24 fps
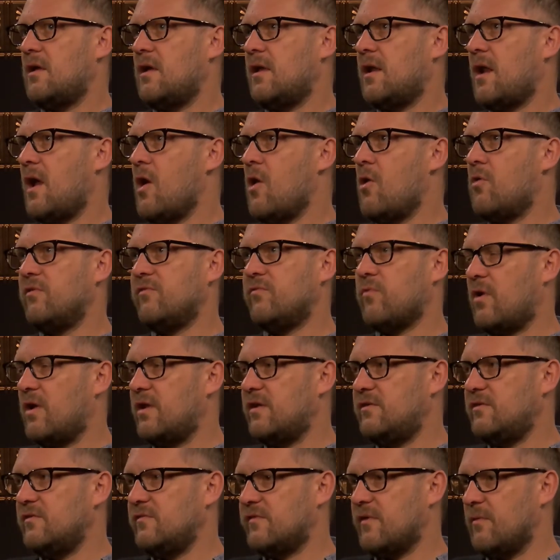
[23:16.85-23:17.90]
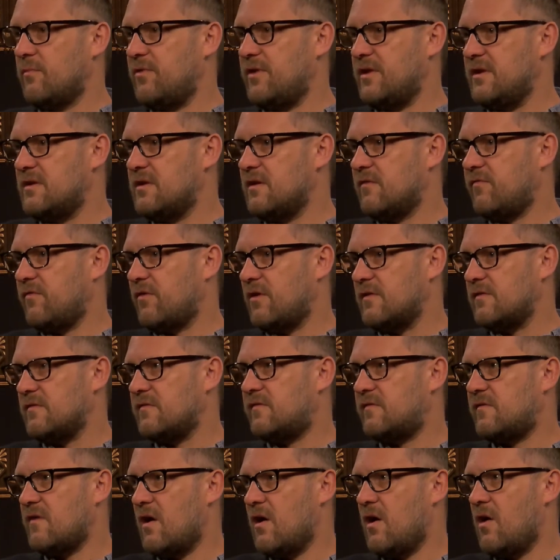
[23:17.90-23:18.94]
I always want to do something different.
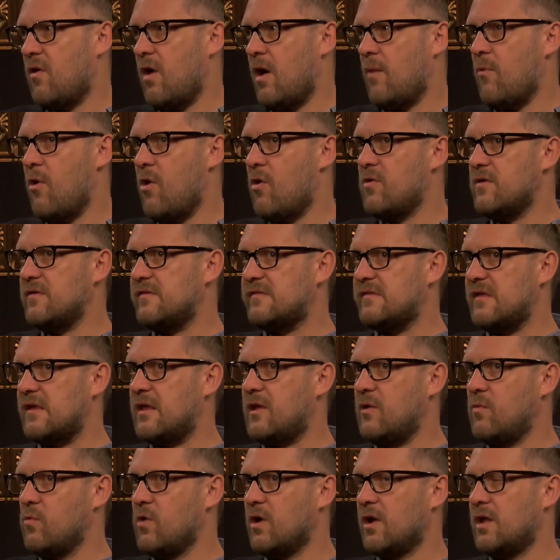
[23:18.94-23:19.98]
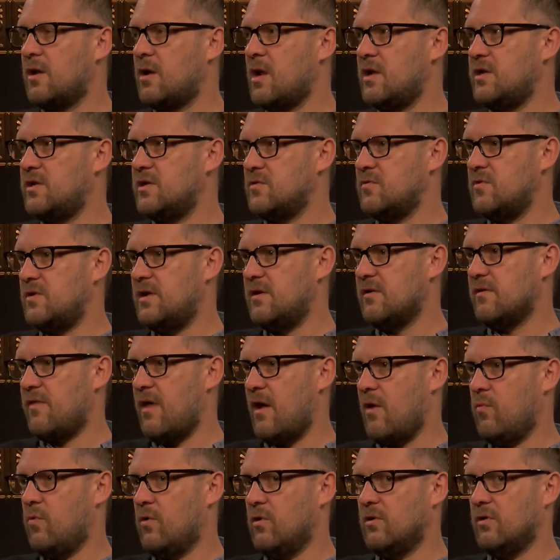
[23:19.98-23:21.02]
So I'm always thinking, what can I do here
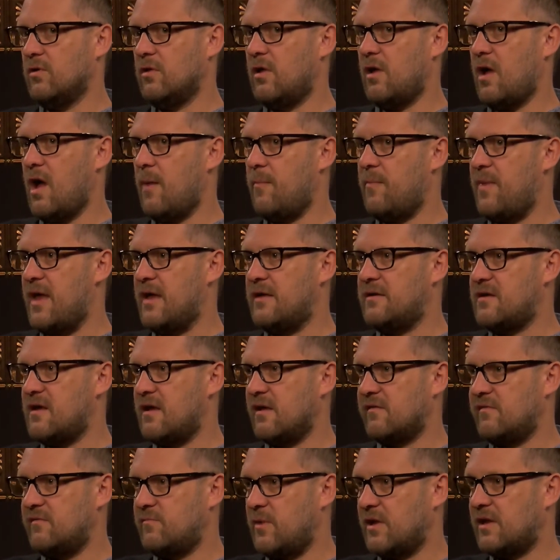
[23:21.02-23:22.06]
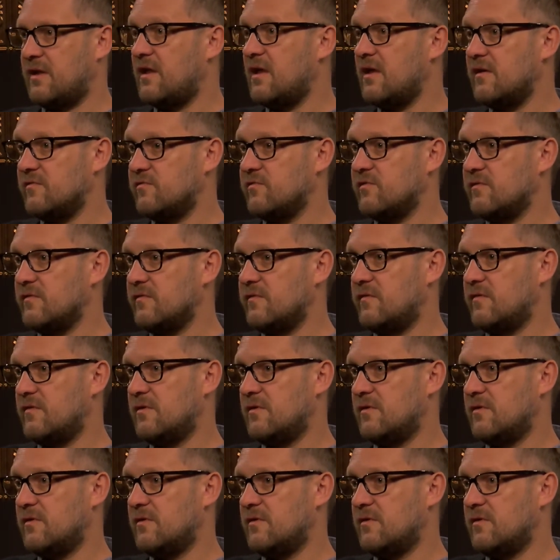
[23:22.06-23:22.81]
that will upend expectations?